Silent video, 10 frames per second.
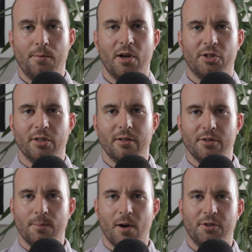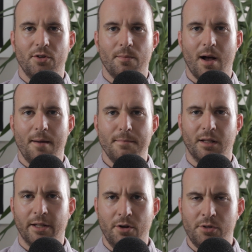production is brought to you by
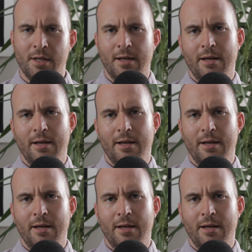Milanote.